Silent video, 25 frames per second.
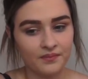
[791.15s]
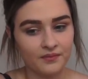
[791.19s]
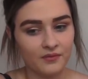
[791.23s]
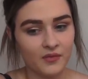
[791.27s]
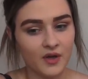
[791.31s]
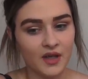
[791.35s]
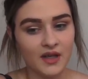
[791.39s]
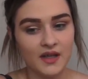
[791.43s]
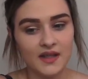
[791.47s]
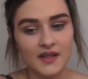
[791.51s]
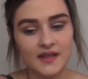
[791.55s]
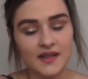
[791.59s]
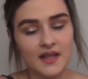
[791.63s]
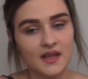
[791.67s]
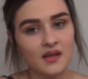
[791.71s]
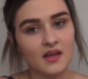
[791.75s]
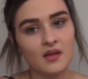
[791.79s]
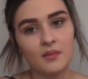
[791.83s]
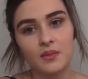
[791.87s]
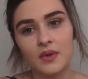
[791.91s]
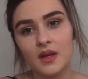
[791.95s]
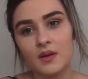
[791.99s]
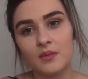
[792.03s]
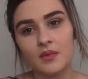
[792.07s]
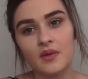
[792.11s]
when I see
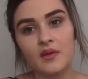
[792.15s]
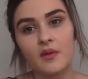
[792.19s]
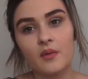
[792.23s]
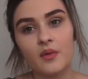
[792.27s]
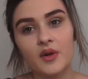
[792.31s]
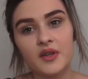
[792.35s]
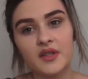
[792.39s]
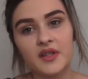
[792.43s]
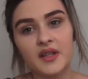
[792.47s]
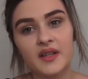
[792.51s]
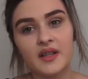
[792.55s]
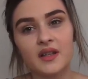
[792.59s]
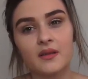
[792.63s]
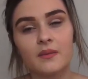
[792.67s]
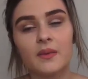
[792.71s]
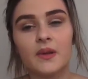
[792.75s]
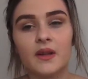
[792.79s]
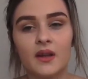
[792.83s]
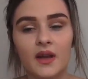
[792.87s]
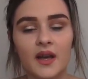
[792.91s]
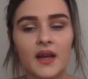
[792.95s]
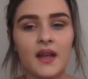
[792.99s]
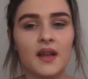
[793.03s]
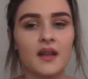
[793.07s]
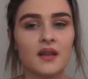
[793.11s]
that people are watching them and
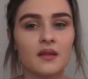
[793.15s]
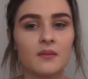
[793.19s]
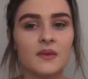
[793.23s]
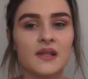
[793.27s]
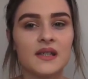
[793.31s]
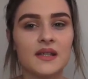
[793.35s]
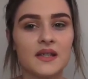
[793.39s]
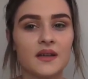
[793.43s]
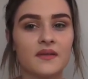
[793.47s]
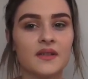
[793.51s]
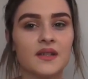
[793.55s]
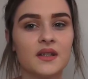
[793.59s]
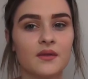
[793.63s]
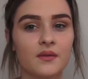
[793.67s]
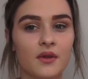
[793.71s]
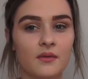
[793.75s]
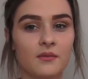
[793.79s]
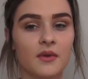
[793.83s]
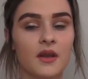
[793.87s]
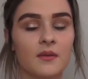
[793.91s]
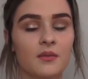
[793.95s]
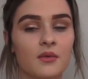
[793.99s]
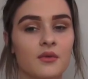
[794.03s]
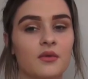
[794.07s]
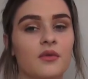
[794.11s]
liking them and stuff so when
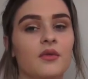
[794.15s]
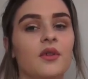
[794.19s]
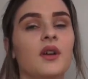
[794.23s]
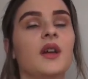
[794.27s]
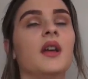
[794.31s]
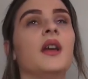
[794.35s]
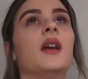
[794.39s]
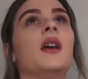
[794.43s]
people